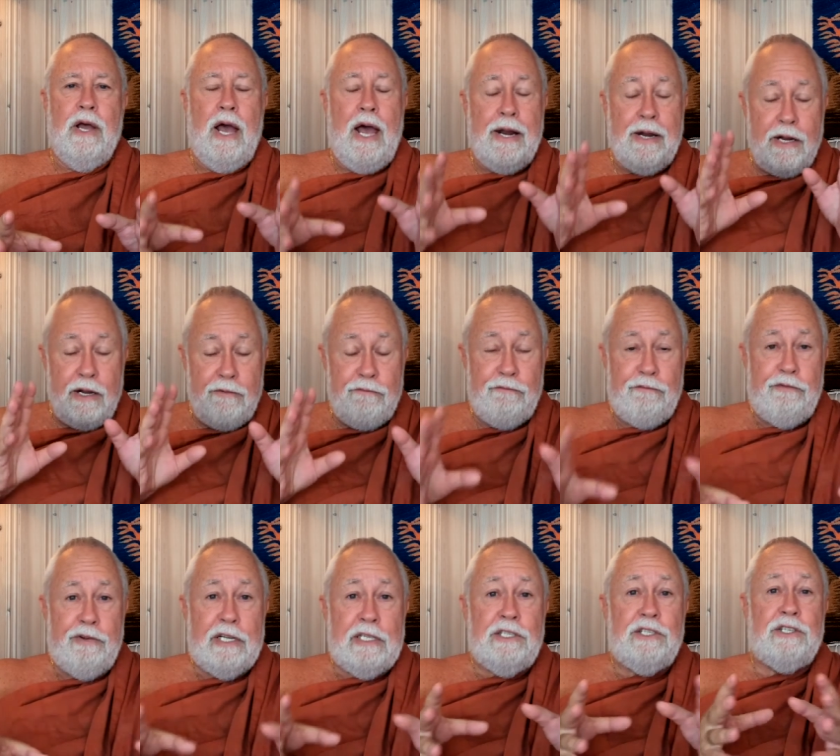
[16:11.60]
and
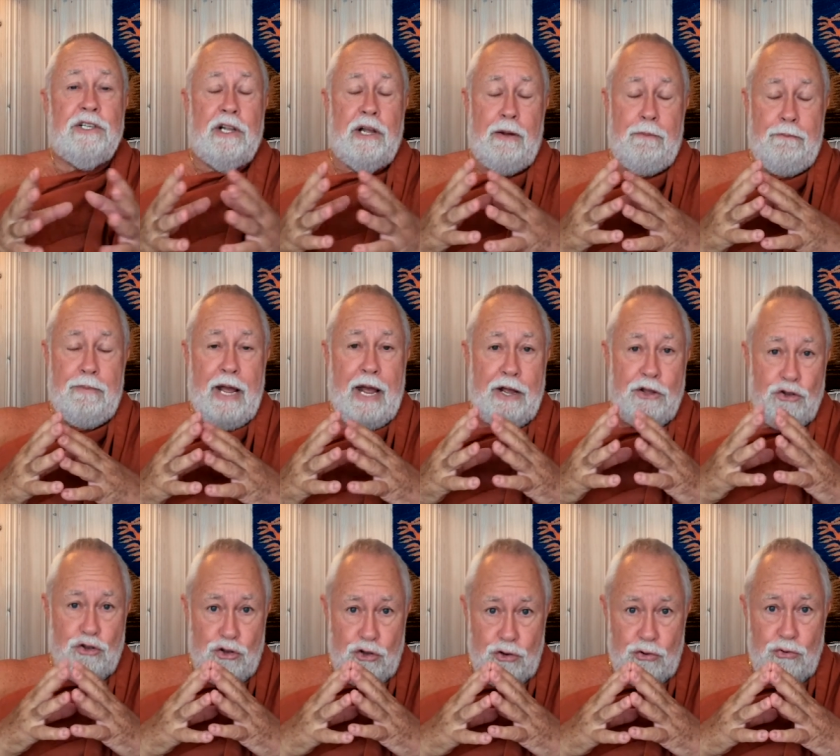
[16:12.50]
convince them
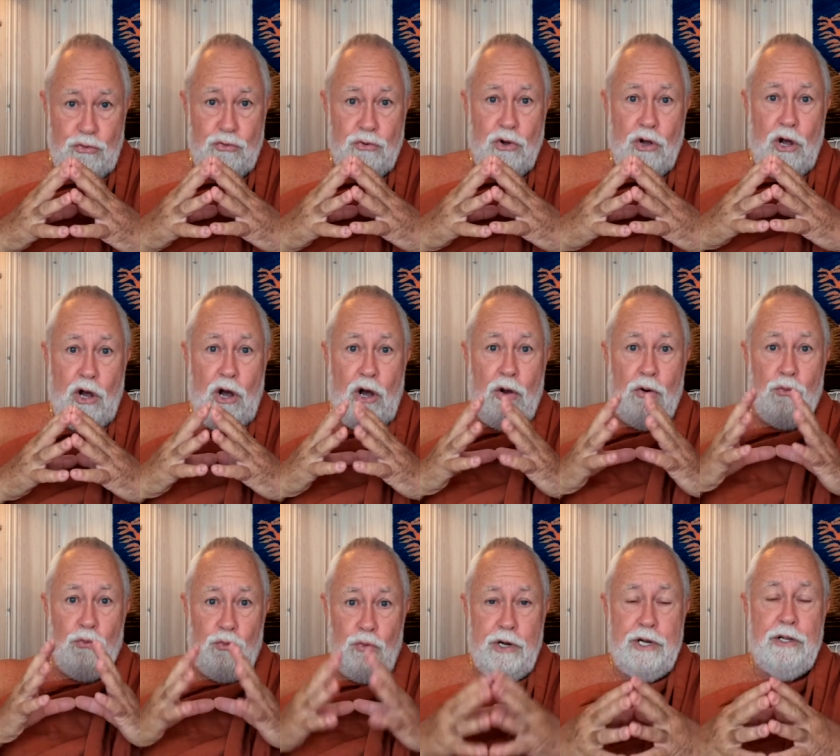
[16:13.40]
that you
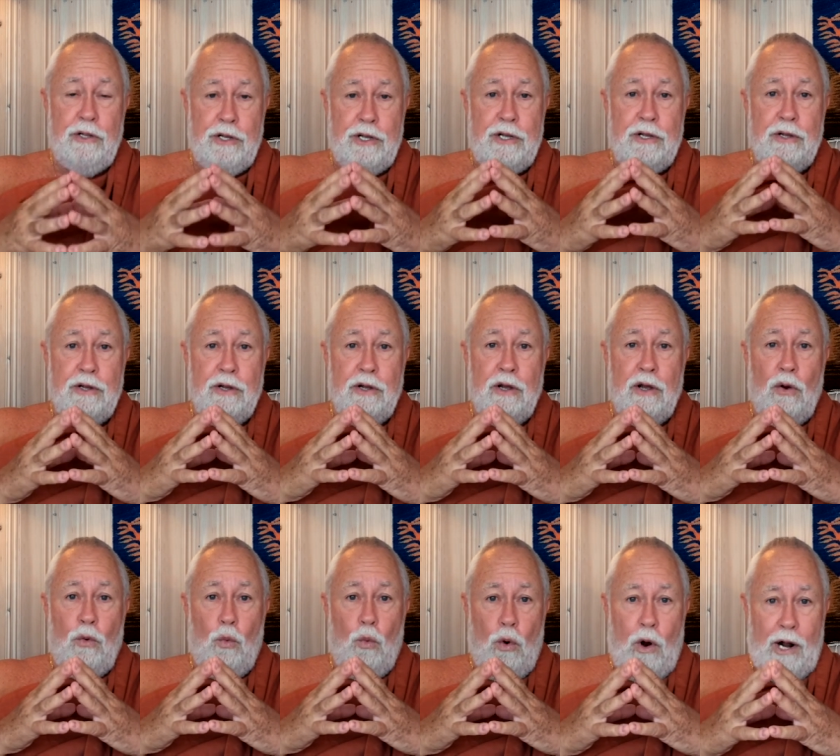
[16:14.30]
really
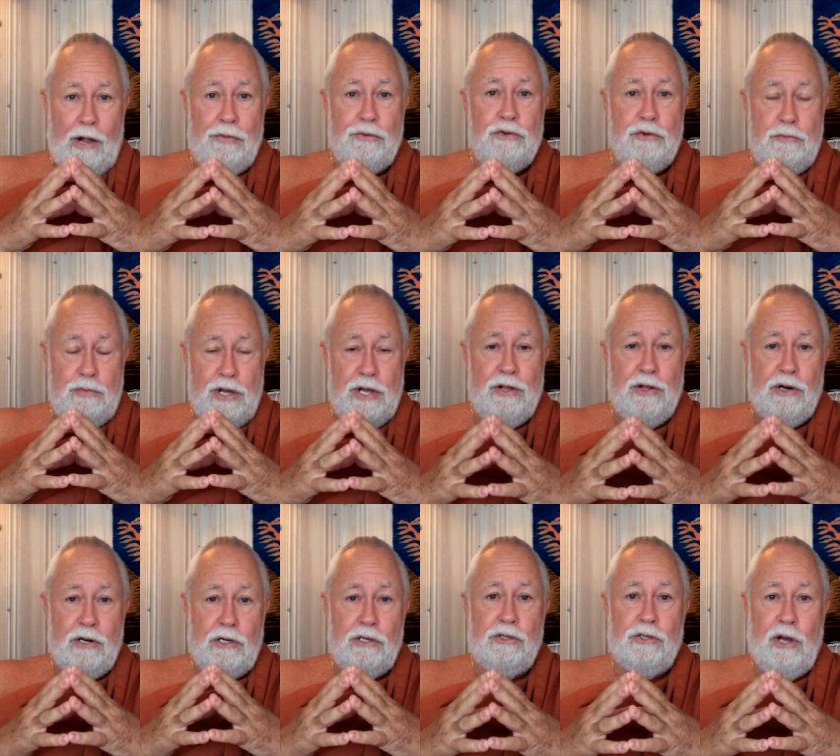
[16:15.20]
want to be
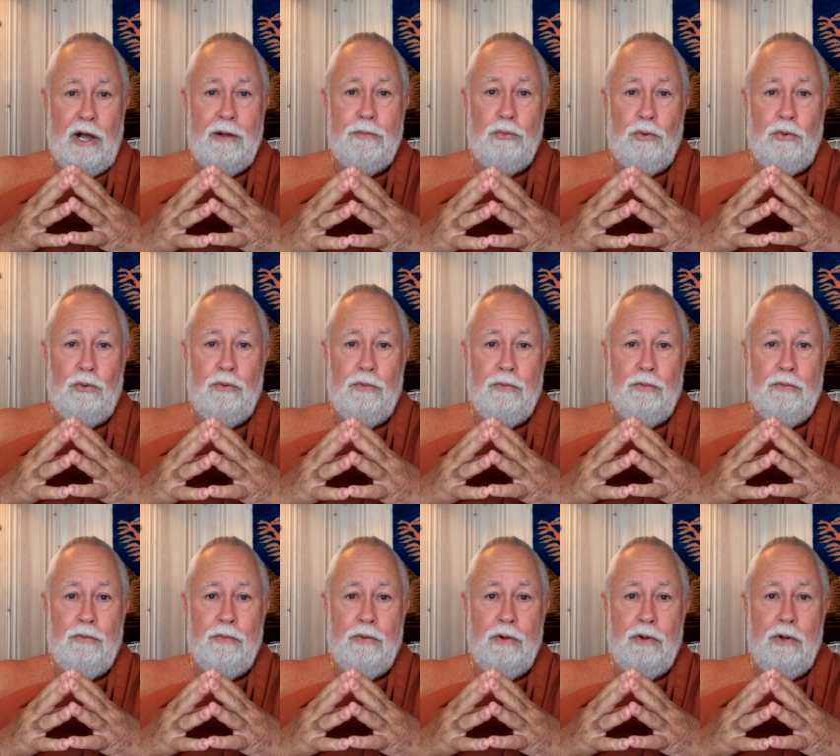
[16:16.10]
their disciple.
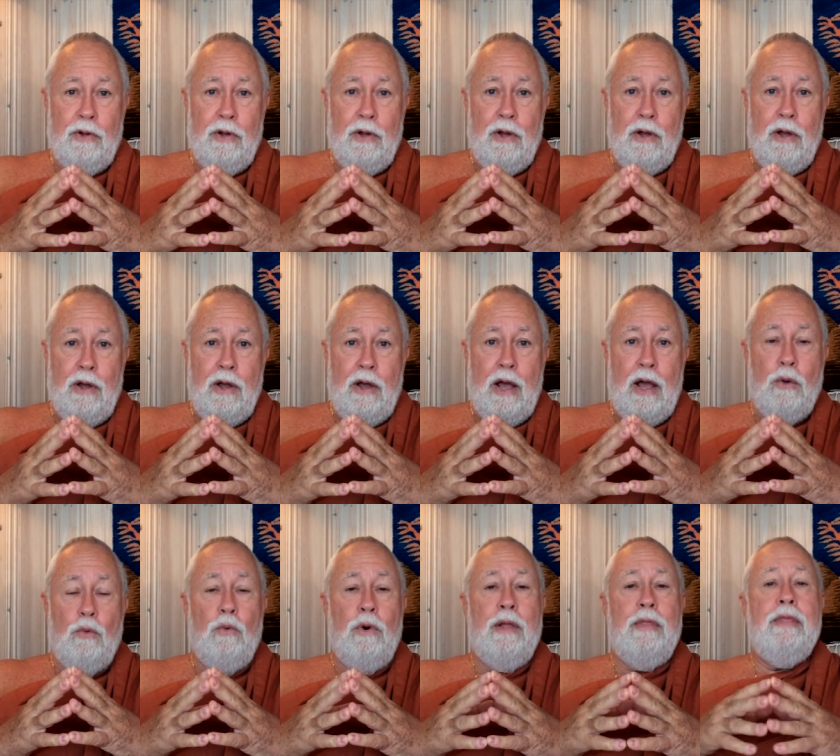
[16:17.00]

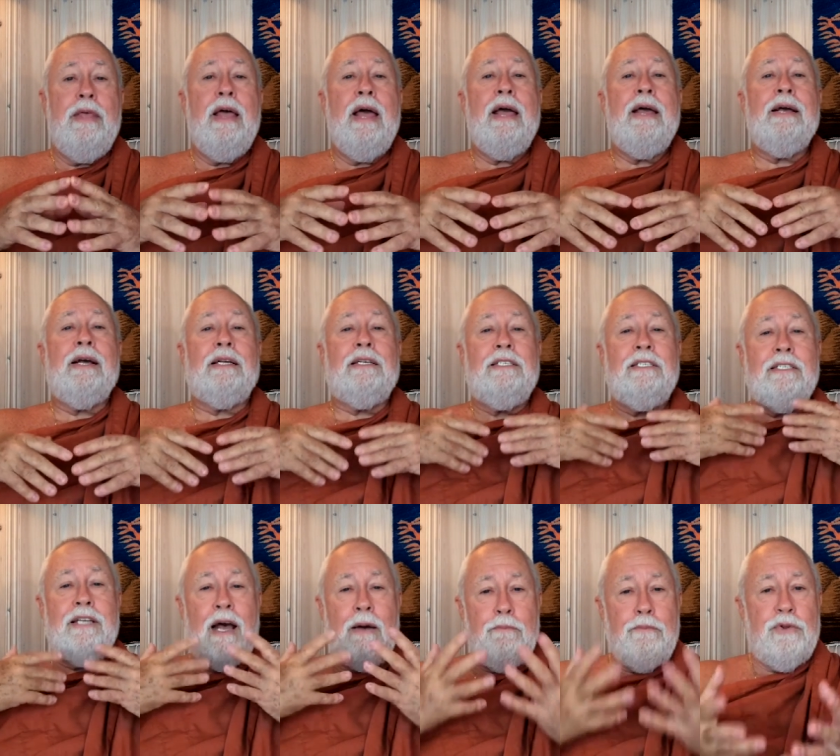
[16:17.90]
And when they
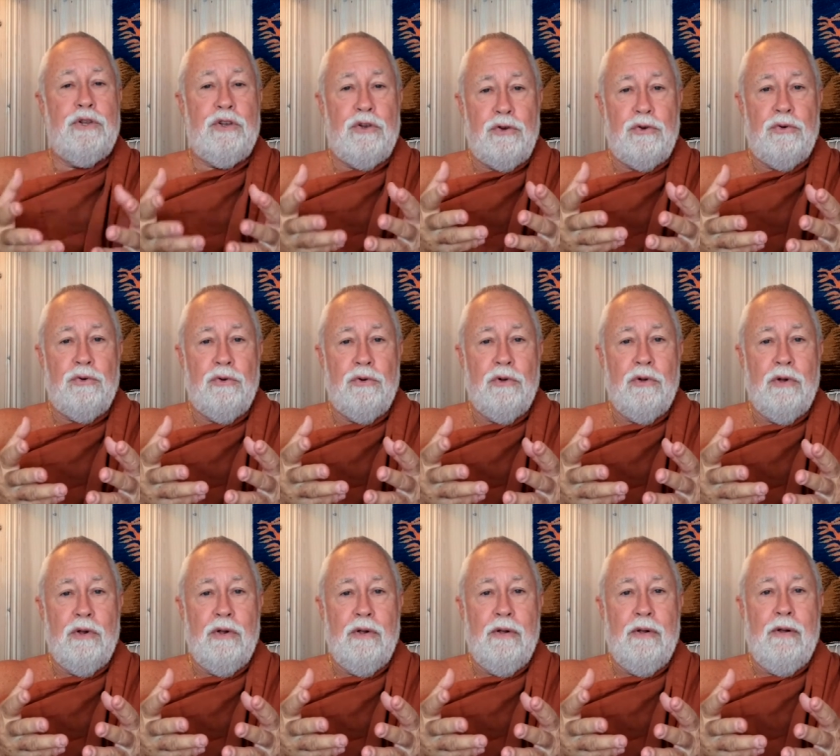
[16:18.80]
accept you,
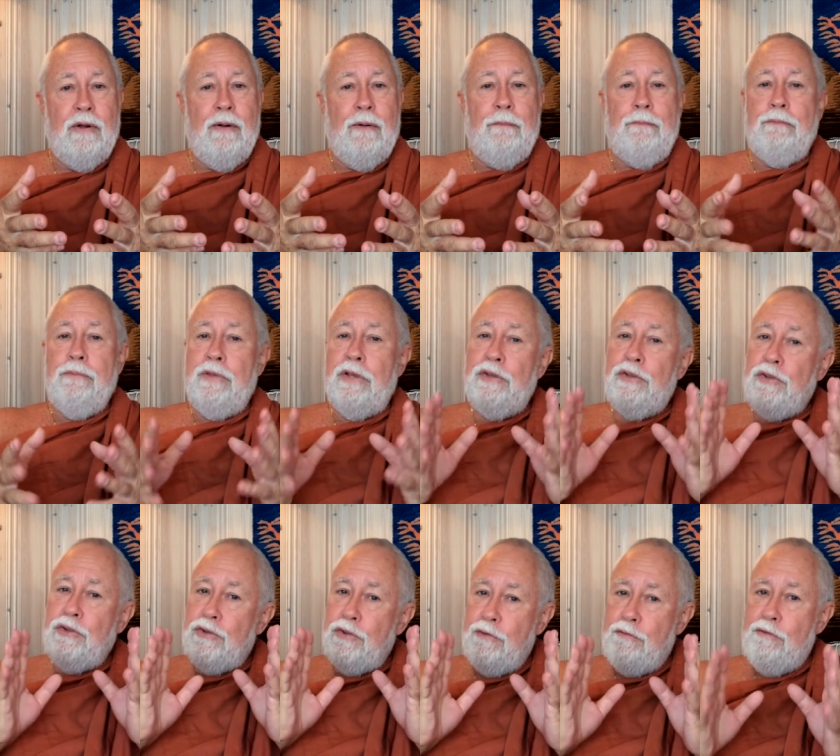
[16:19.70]

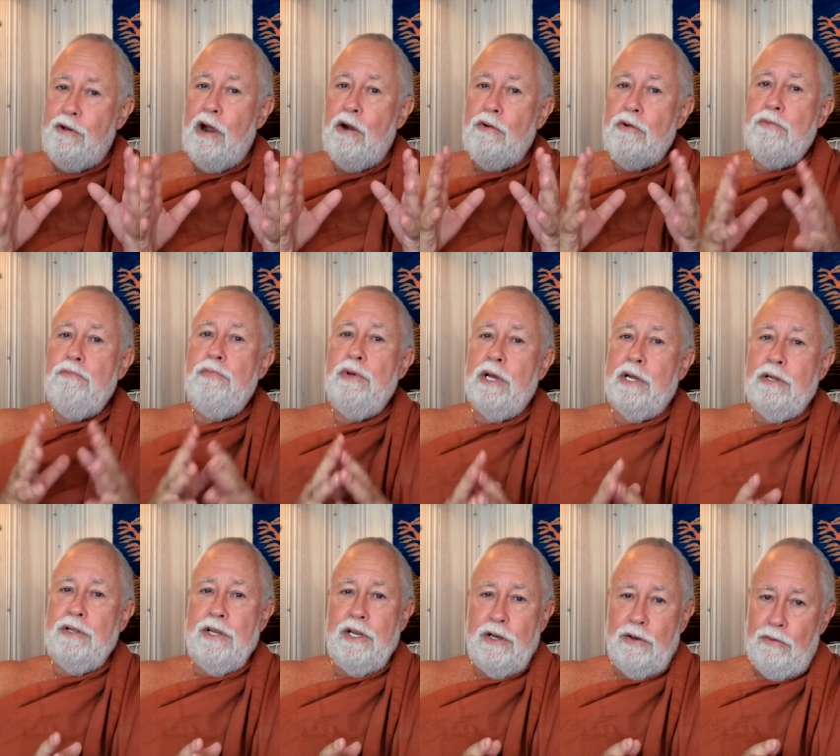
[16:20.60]
this is a very
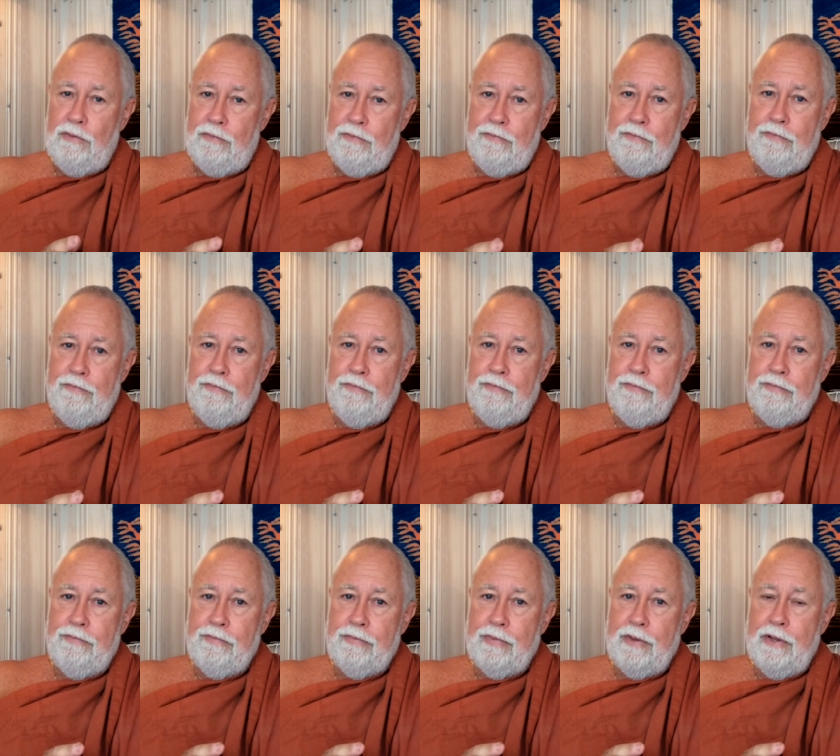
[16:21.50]
big deal.
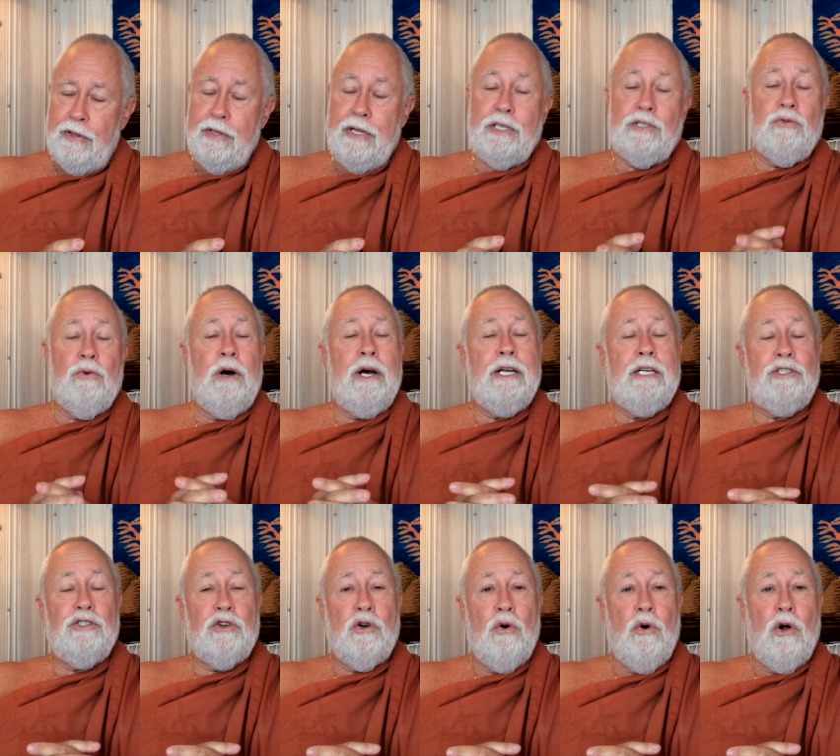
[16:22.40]
That's why
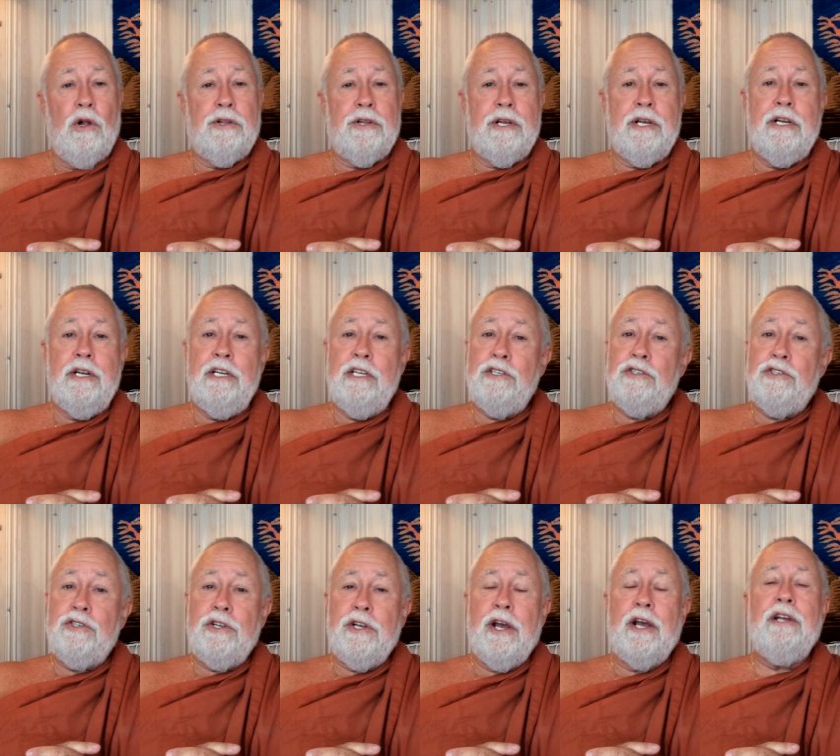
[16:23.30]
it's called
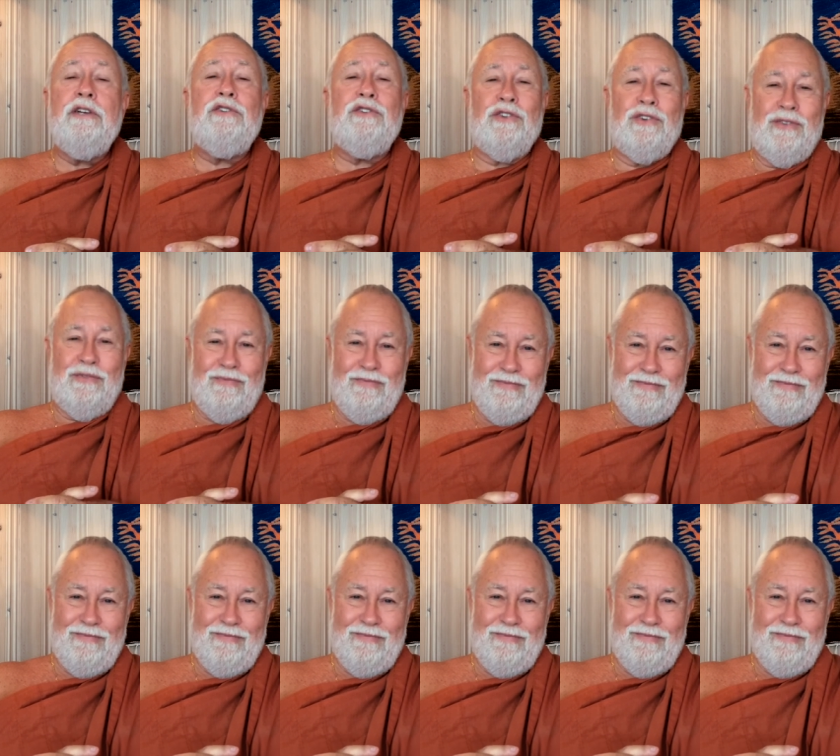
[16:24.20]
initiation.